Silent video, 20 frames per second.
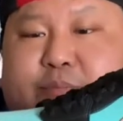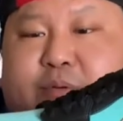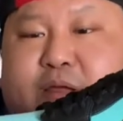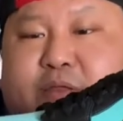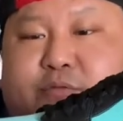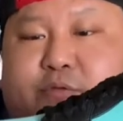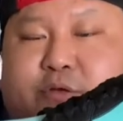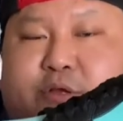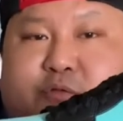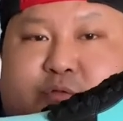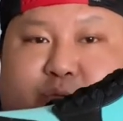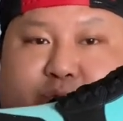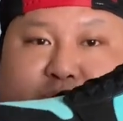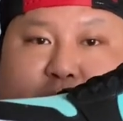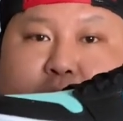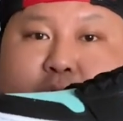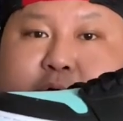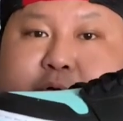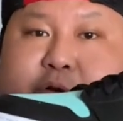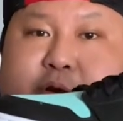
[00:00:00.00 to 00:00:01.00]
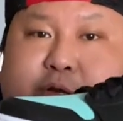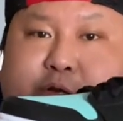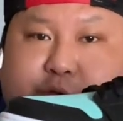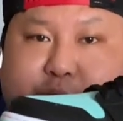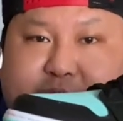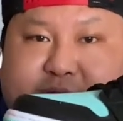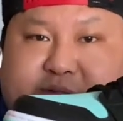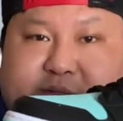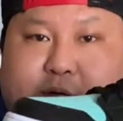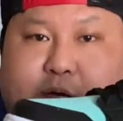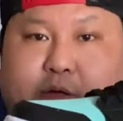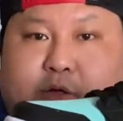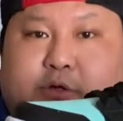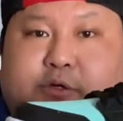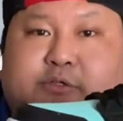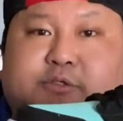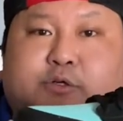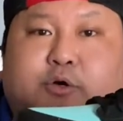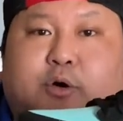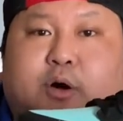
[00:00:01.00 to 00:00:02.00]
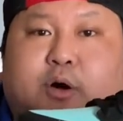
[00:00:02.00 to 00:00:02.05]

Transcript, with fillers: price for this was 100 US dollars or